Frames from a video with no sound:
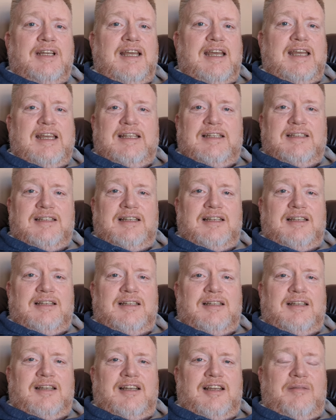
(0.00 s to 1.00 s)
And
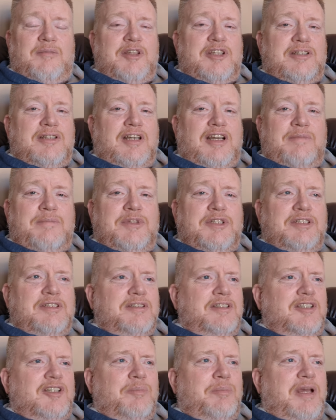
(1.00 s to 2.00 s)
I mean, I've
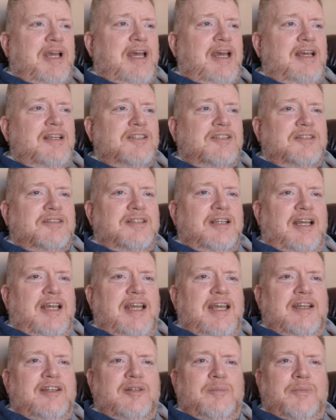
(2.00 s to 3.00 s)
been in the past, I
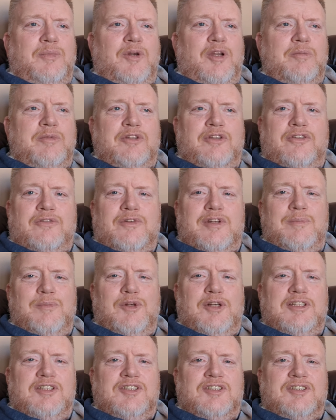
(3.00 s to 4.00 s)
had an appointment three
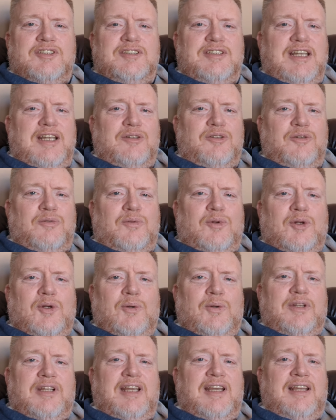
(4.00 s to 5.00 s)
months down the
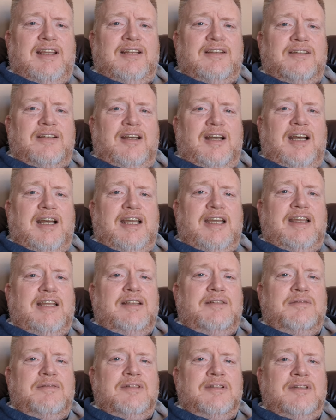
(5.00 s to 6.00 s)
road and I